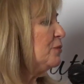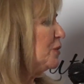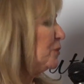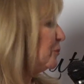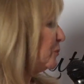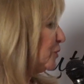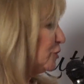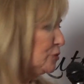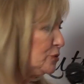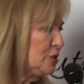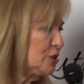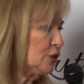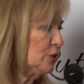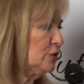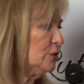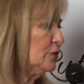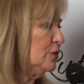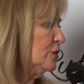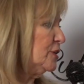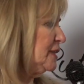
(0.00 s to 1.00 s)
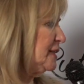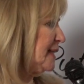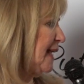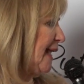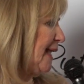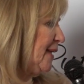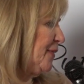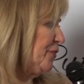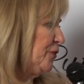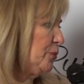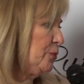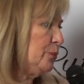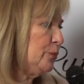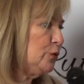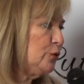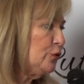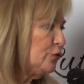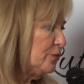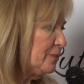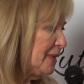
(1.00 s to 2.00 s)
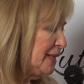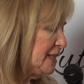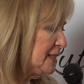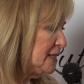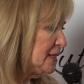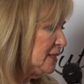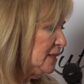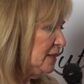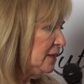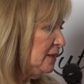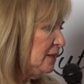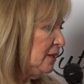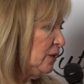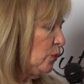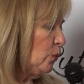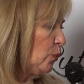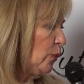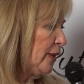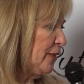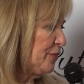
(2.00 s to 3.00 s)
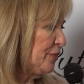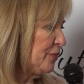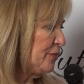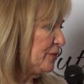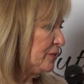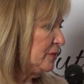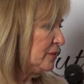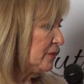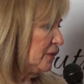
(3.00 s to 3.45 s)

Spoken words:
the musicals and the movement with